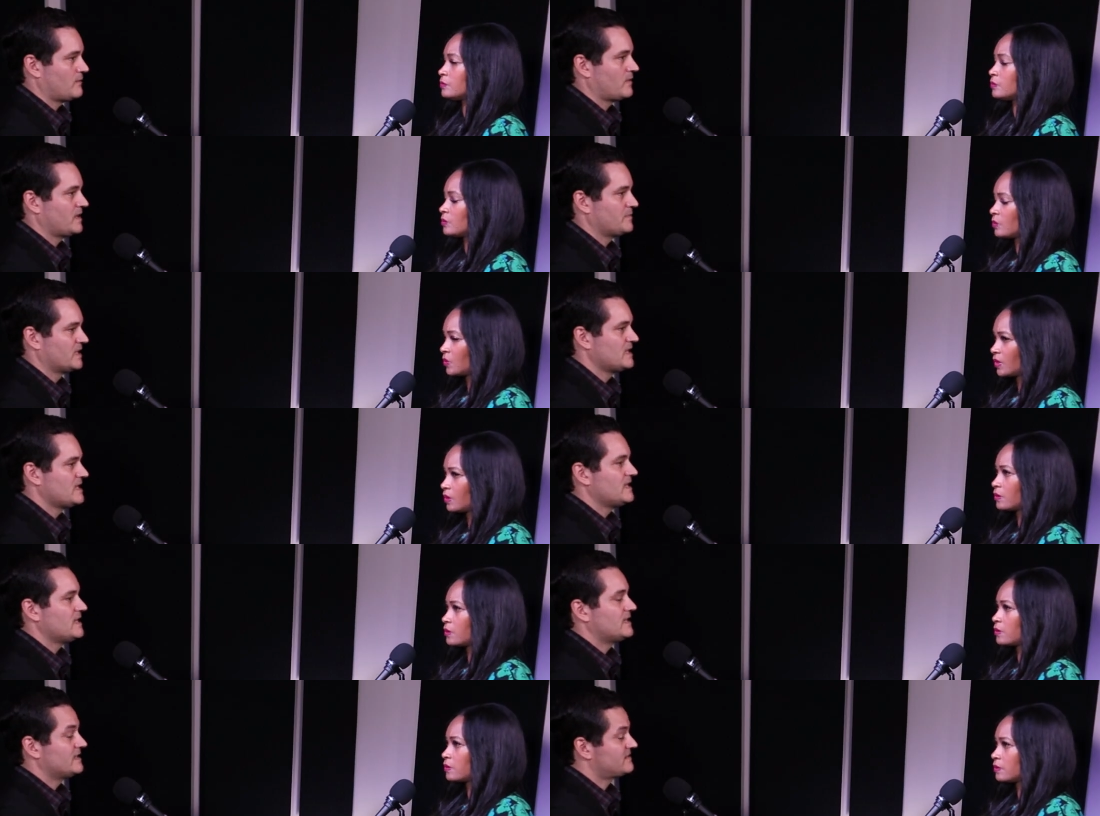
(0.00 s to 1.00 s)
Speaker 1: that way. But
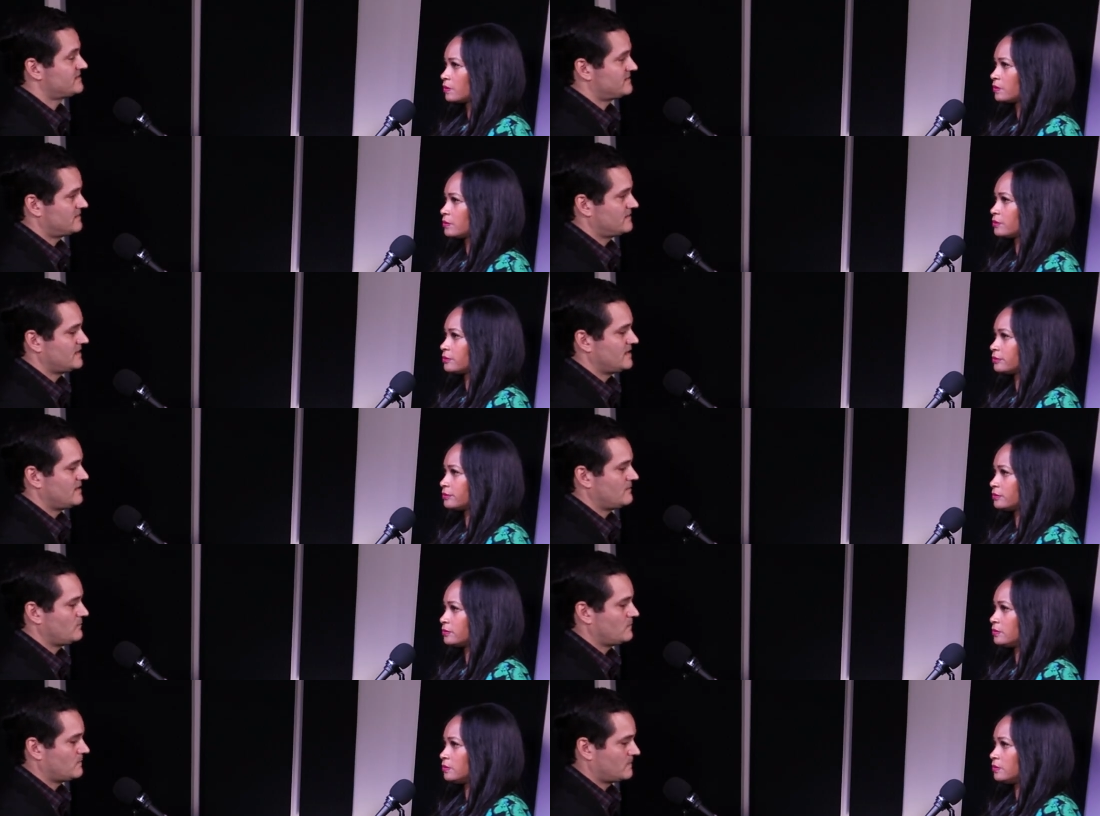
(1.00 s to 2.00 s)
it is the
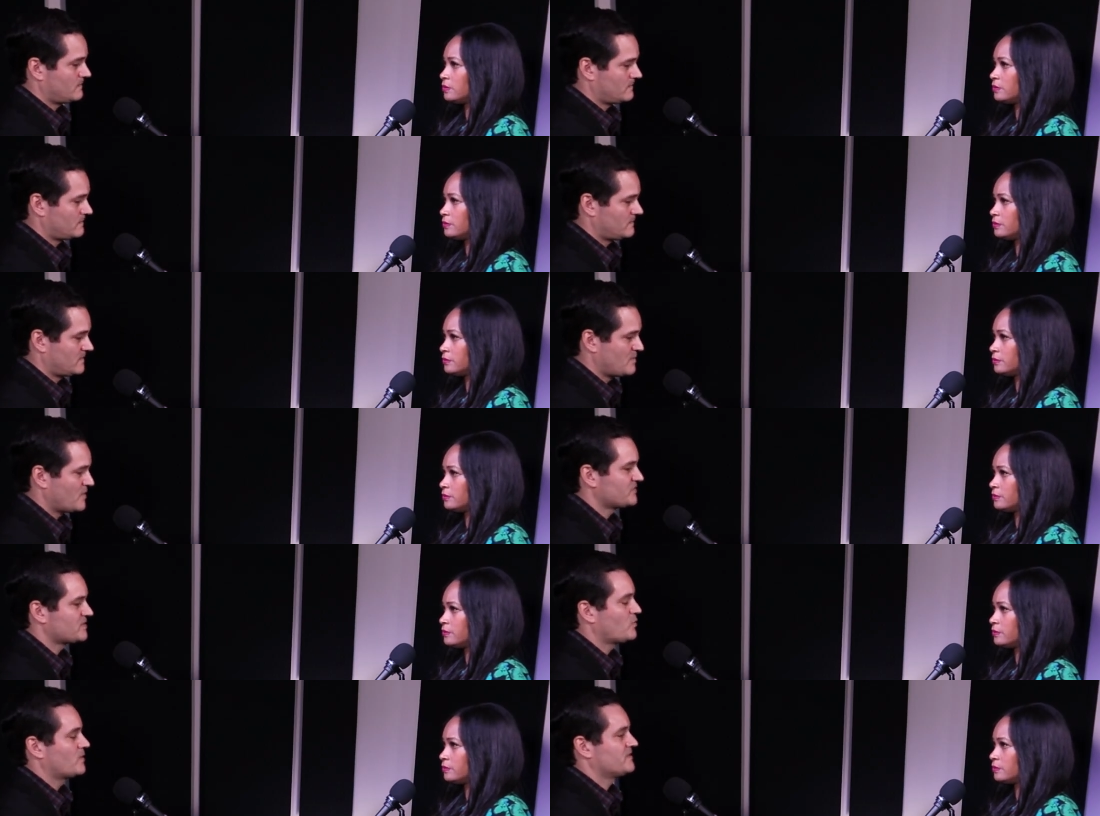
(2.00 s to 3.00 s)
the
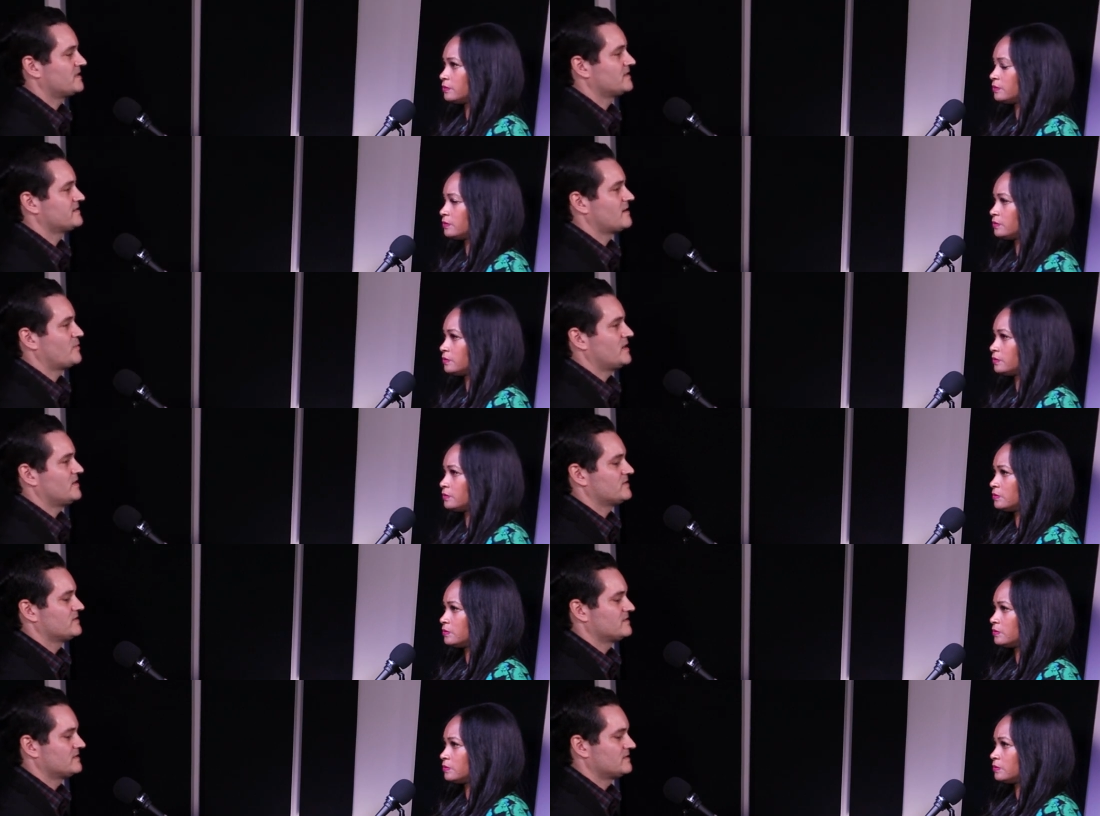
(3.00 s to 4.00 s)
most important thing to tell
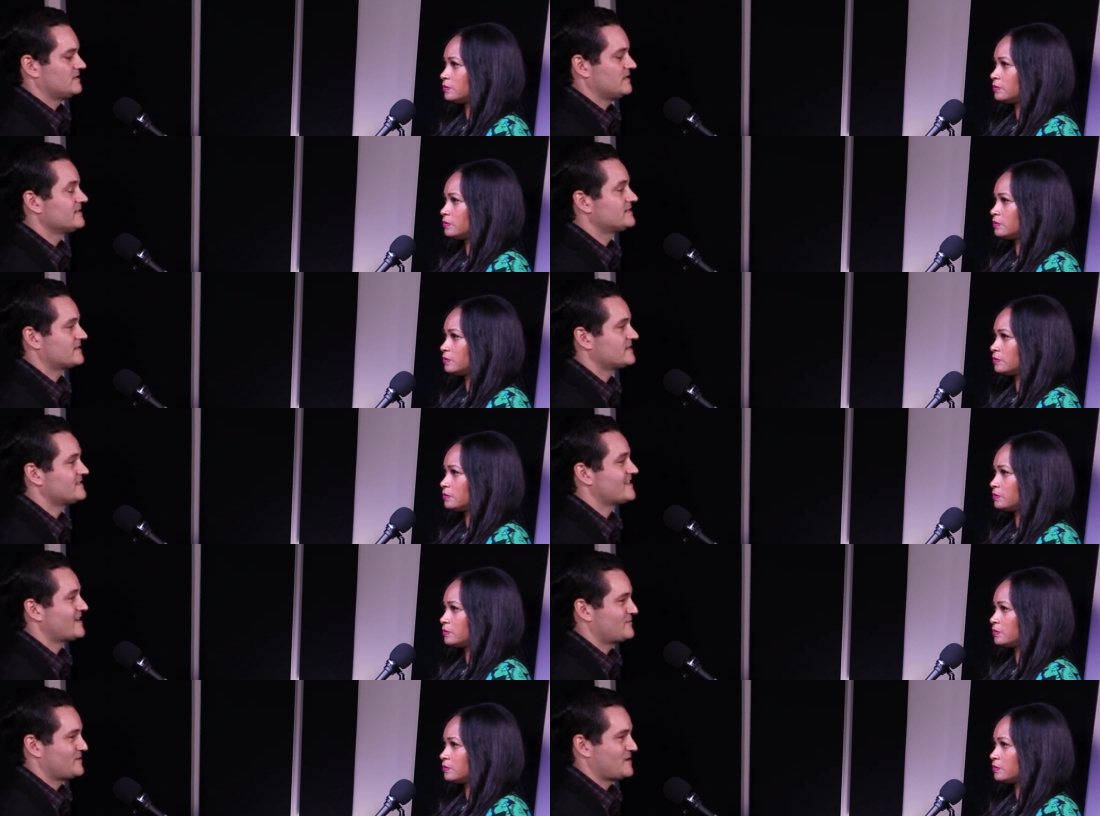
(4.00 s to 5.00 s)
patients is it's a
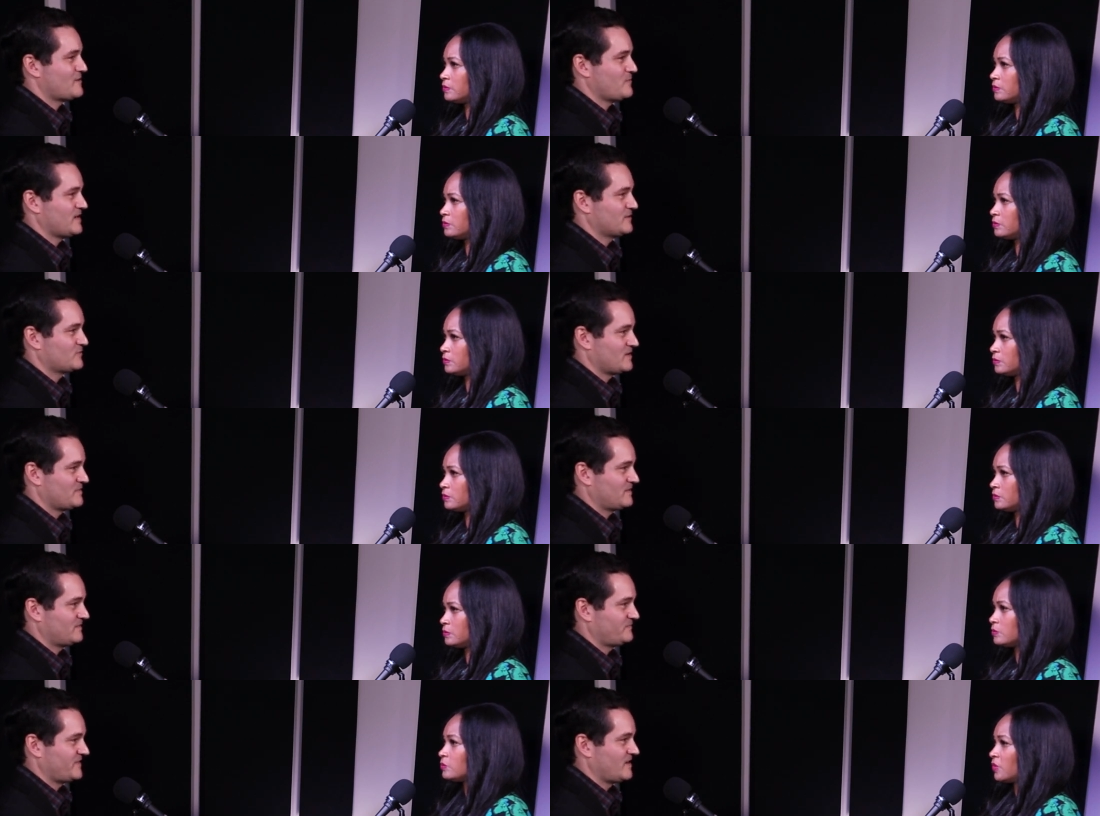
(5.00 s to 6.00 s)
seven day a week treatment.
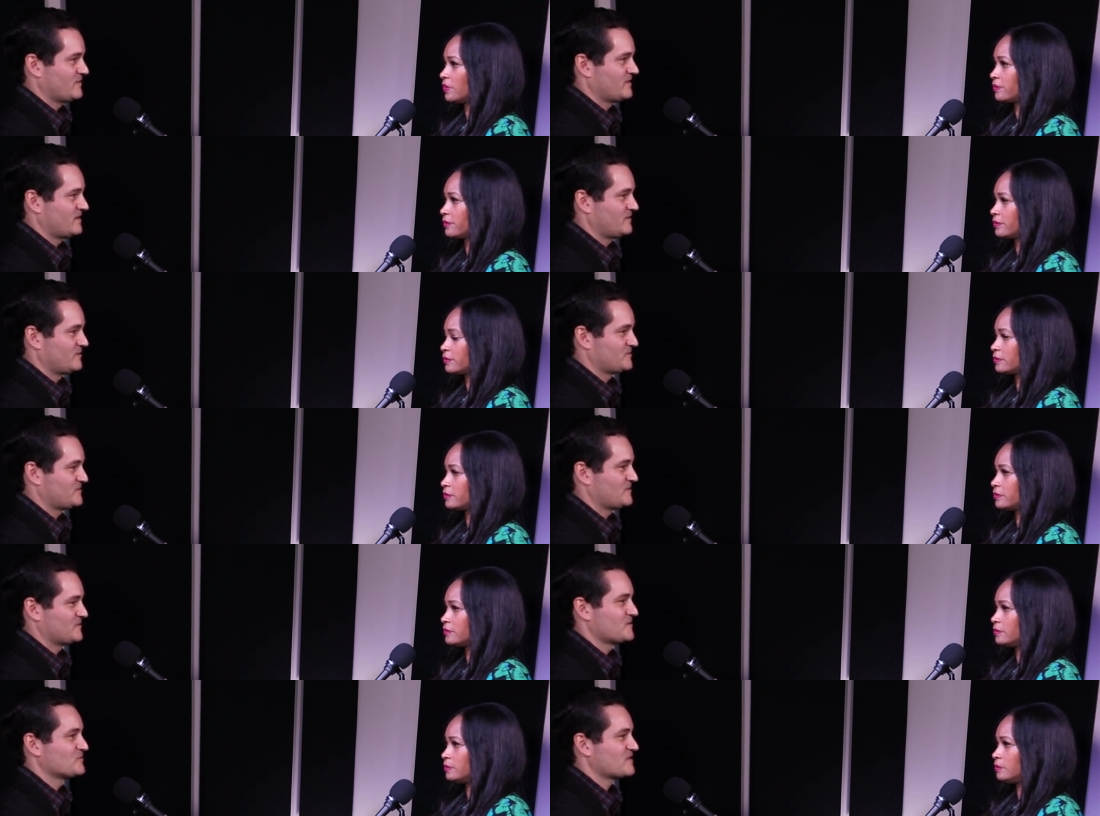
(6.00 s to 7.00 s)
You know, the, there's
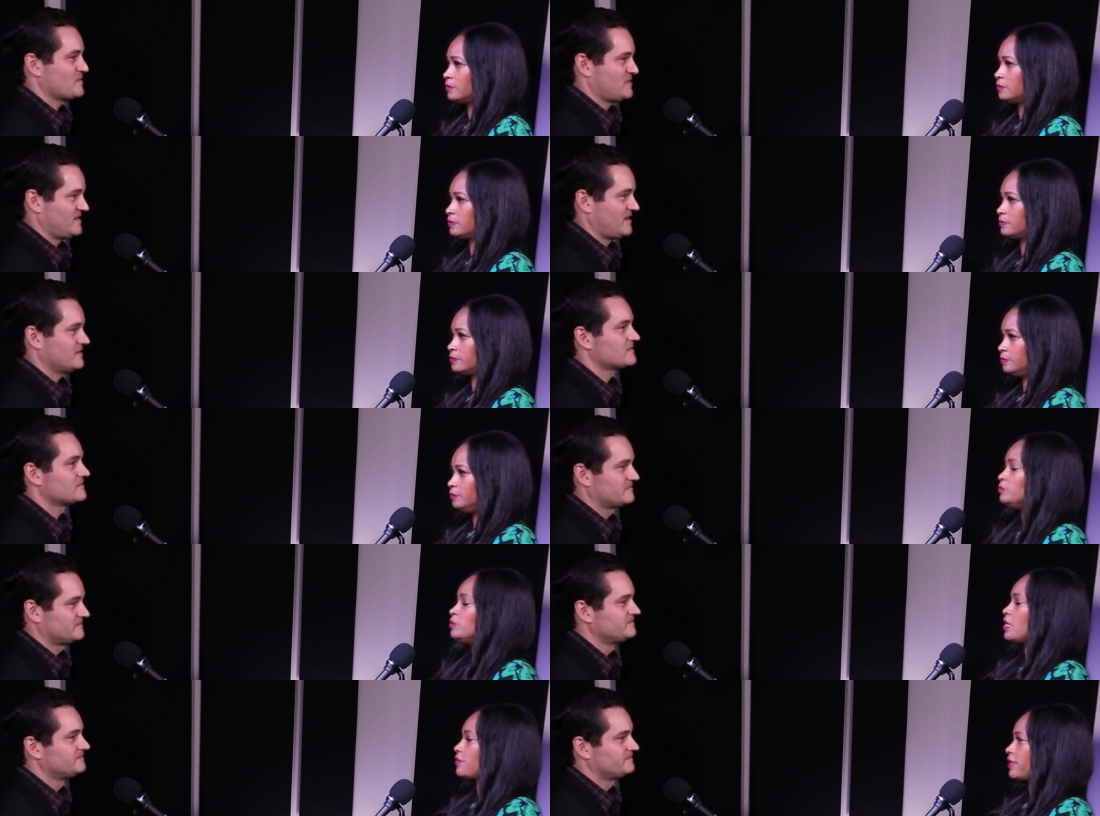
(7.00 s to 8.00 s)
there's no skipping days.
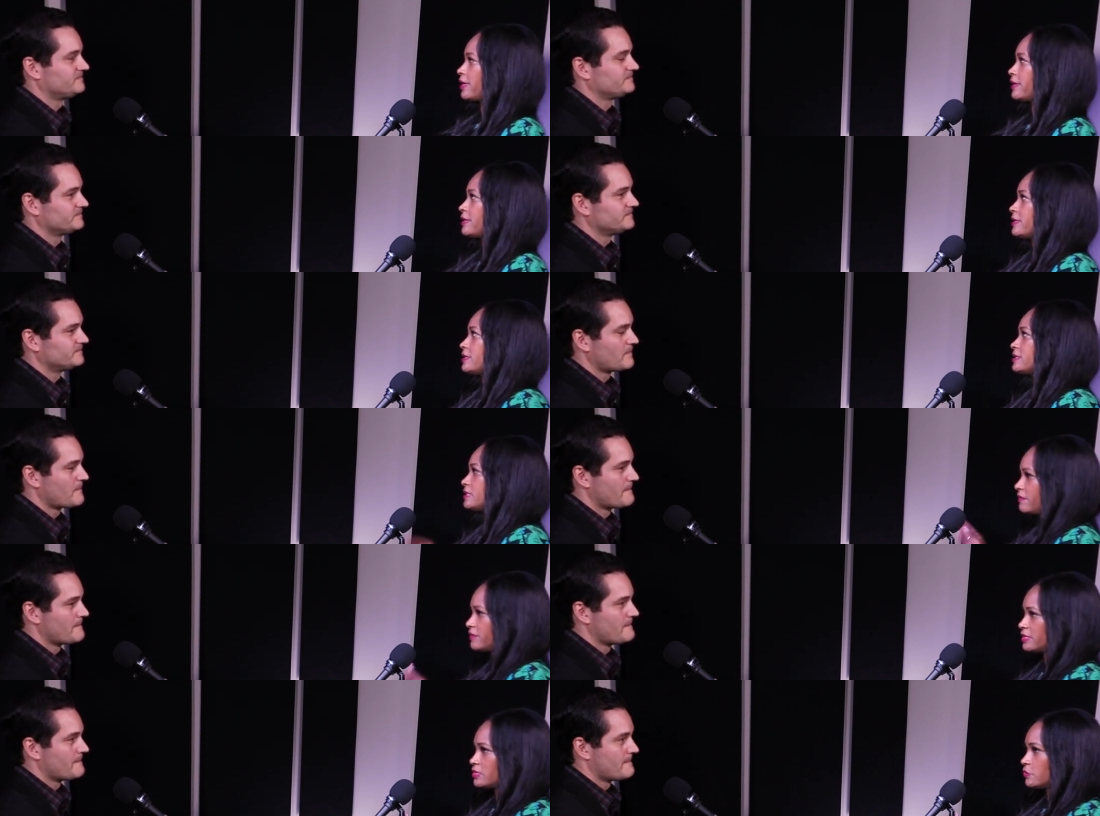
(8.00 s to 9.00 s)
Speaker 2: Okay,
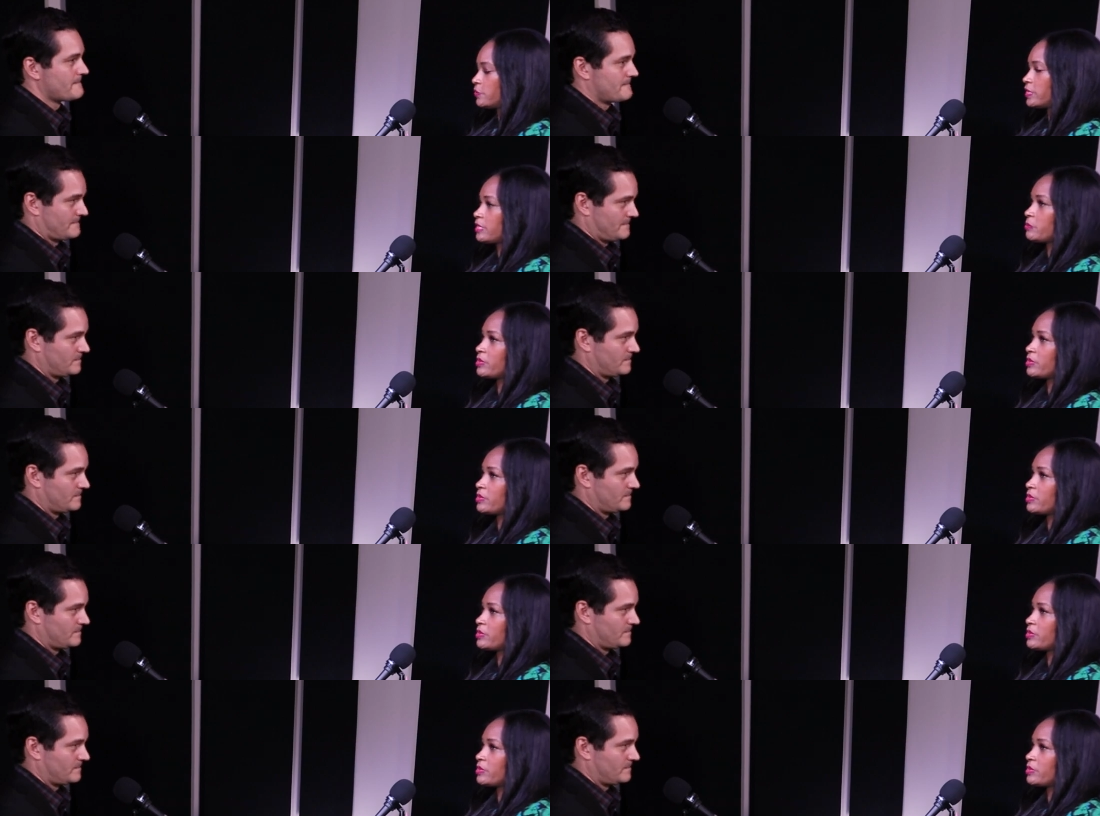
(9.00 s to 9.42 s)
seven days a week,